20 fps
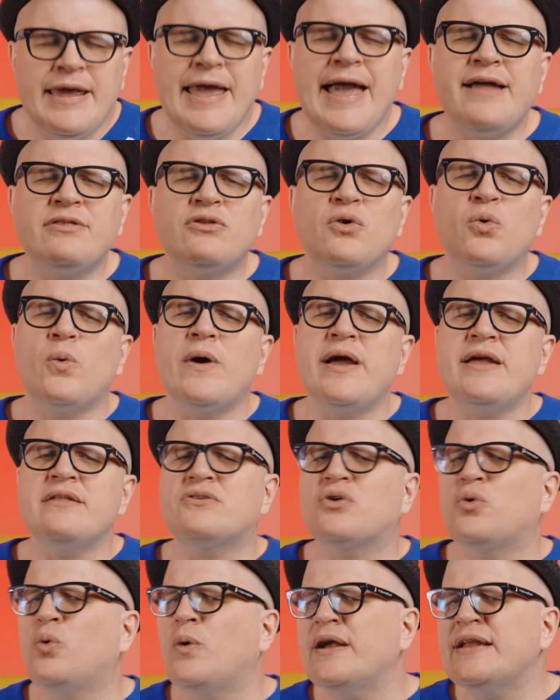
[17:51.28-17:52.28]
He had to
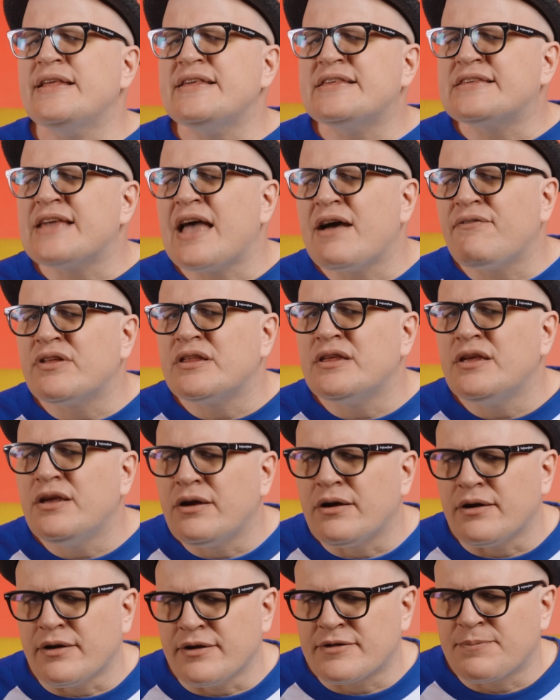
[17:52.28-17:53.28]
wait twenty-seven
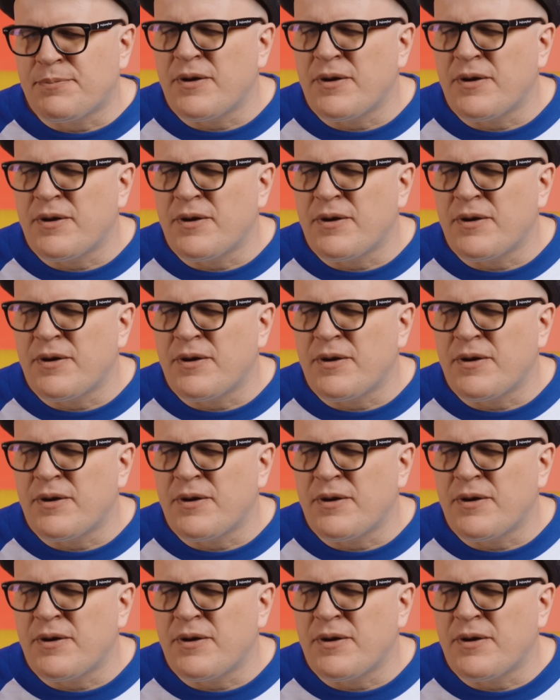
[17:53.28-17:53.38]
years,